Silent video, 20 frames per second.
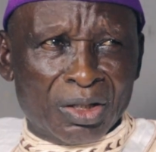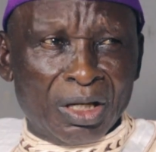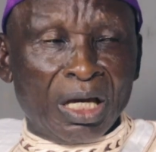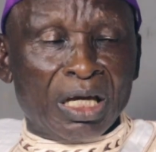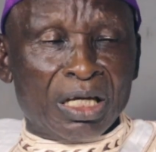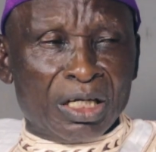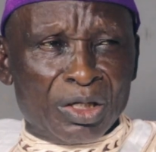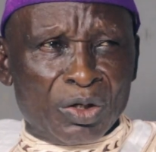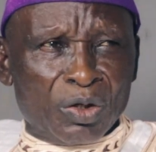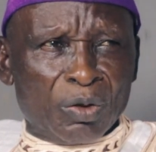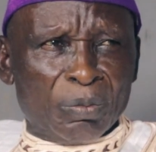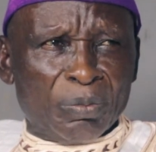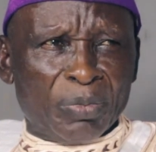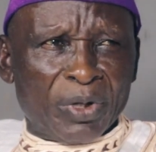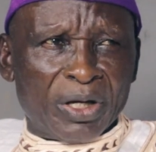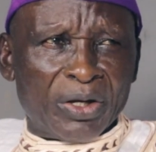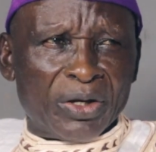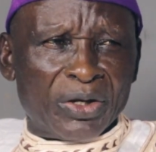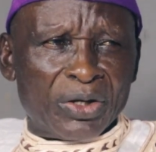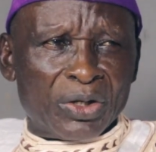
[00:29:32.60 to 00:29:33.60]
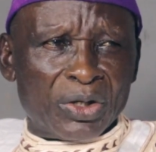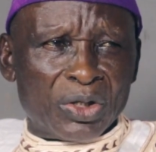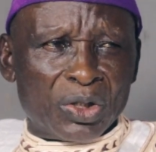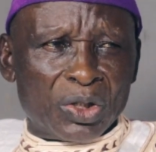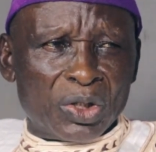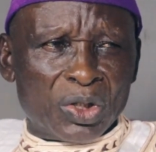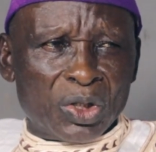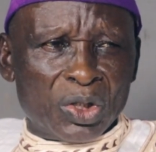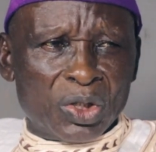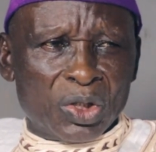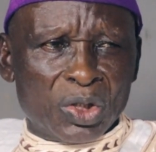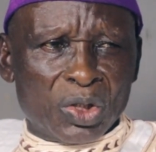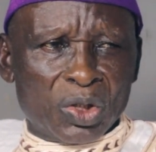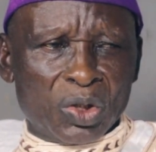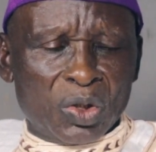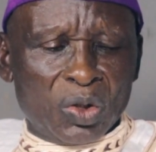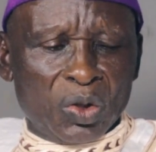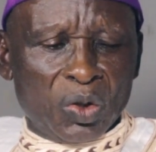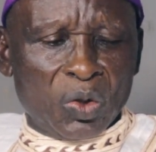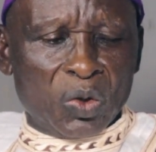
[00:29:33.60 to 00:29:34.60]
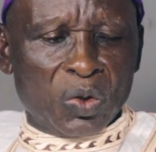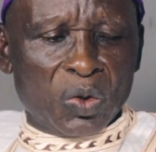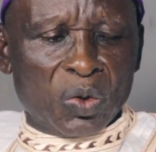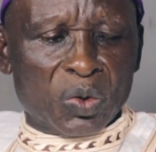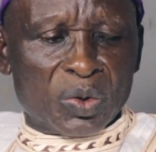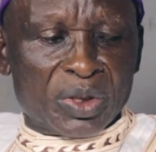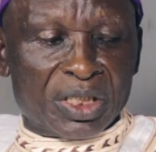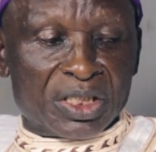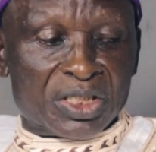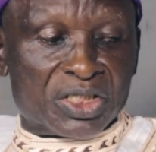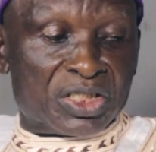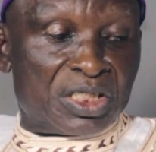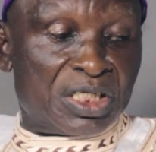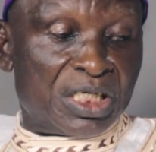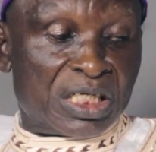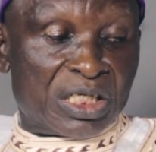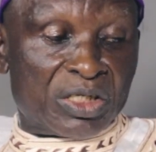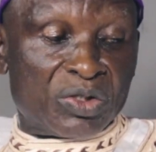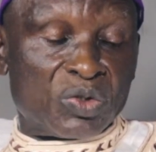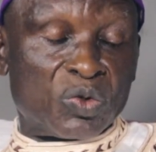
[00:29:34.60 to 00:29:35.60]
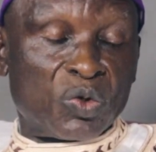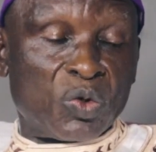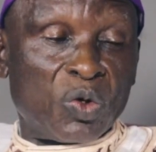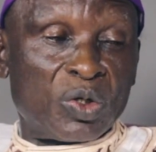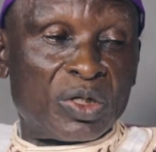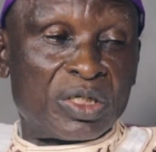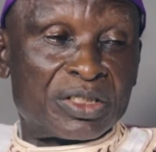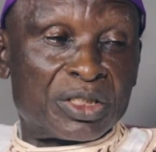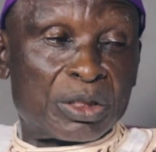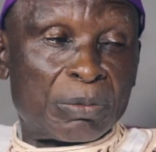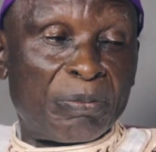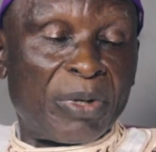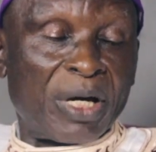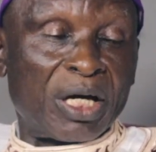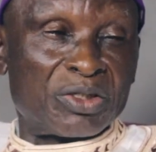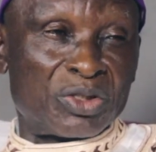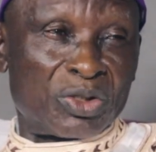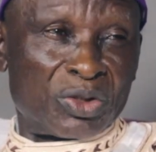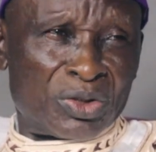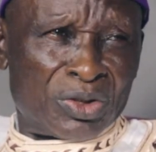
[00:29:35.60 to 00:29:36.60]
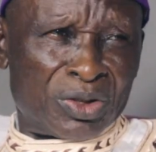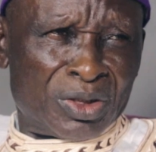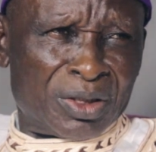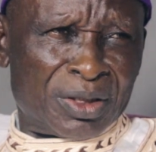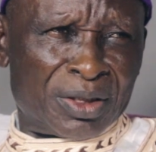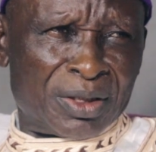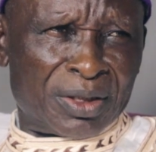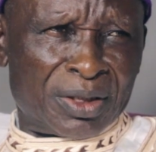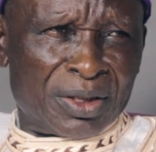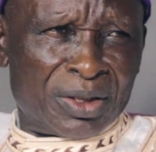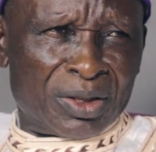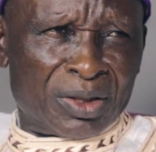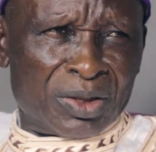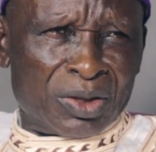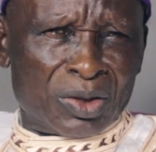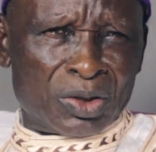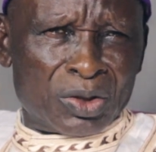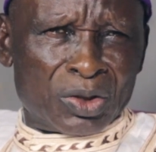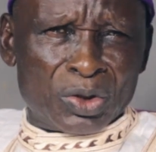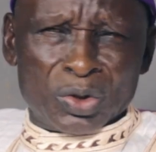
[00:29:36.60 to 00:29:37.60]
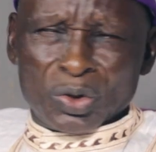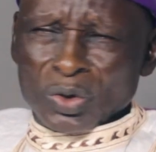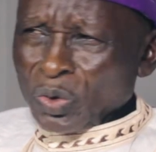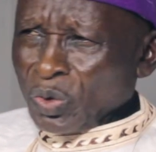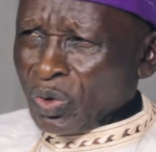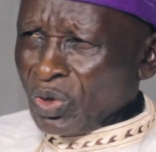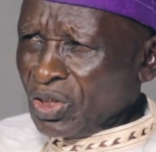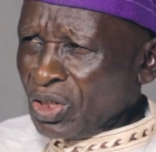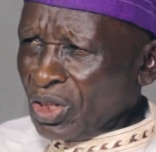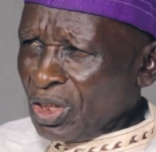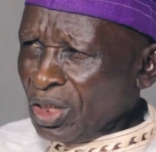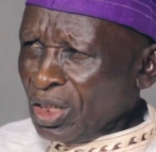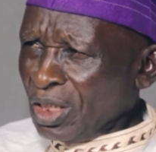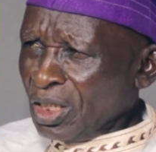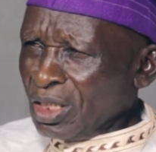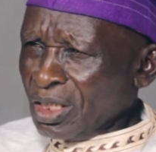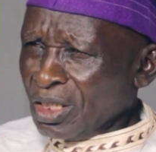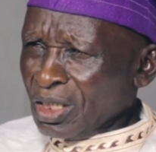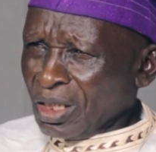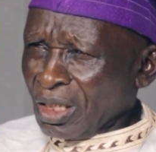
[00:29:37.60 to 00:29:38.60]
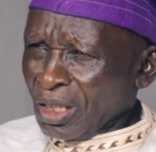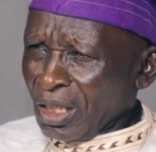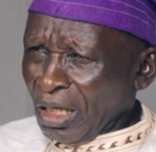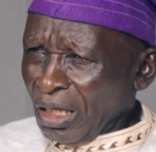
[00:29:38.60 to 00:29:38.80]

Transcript: A leopard, or the snake, you call it pattern. You see it